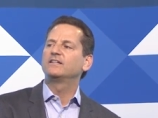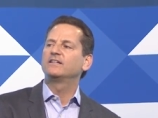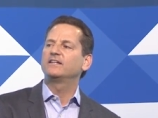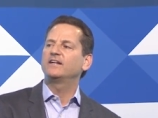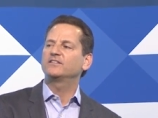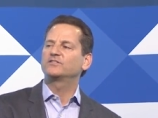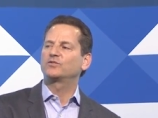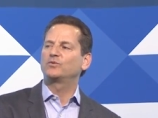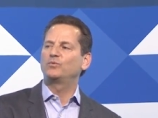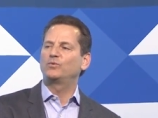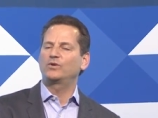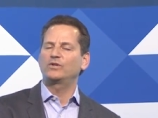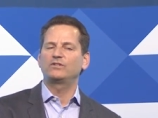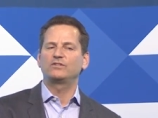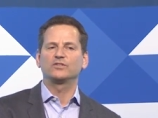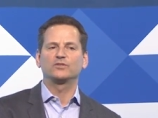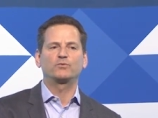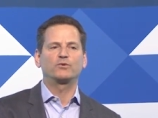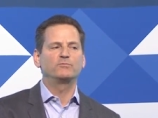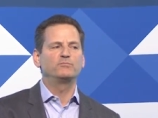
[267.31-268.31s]
as a
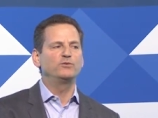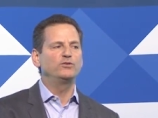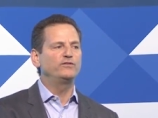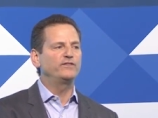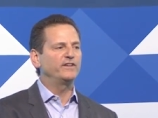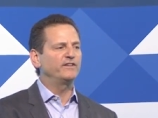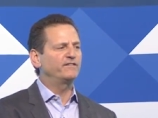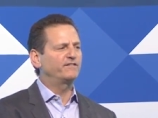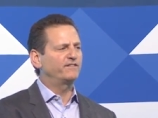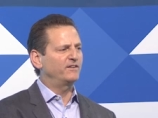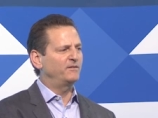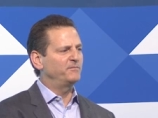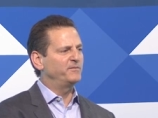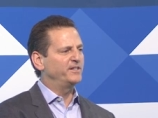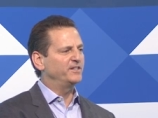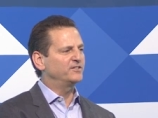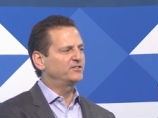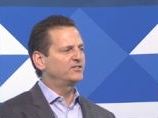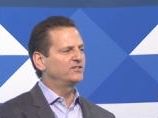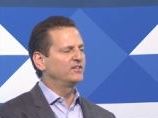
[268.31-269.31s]
world, were moving from
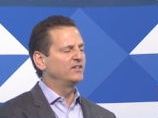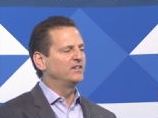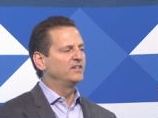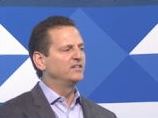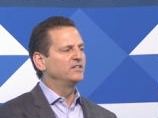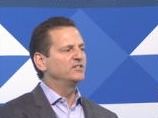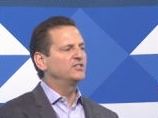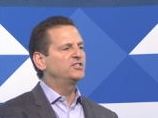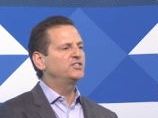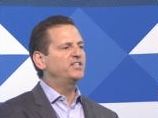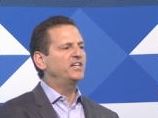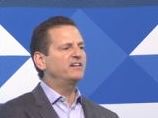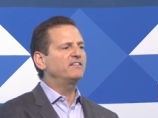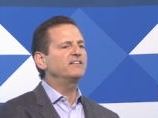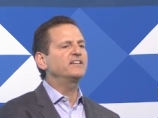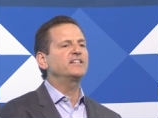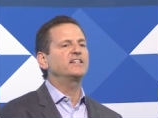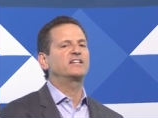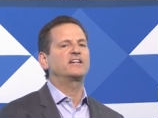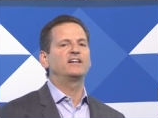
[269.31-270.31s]
this
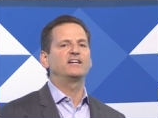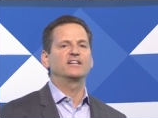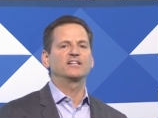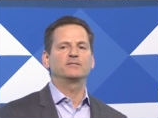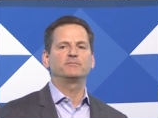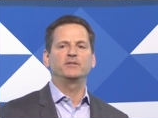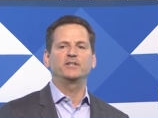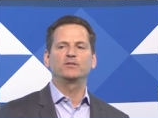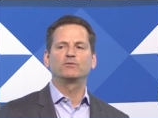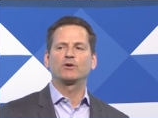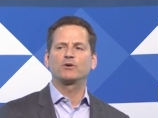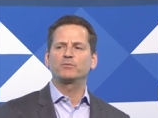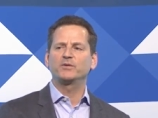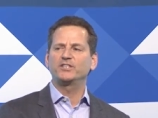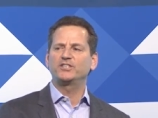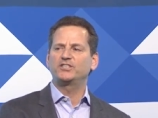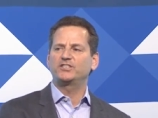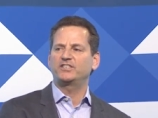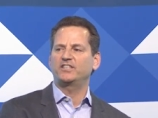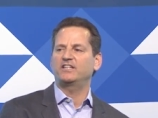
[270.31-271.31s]
sharing economy where we
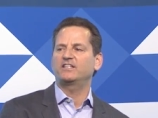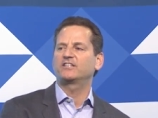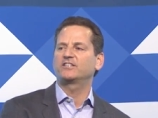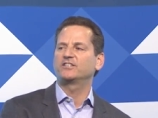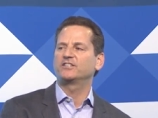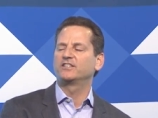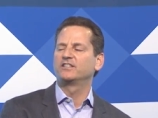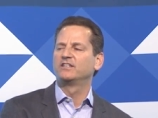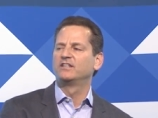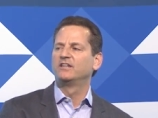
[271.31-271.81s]
shared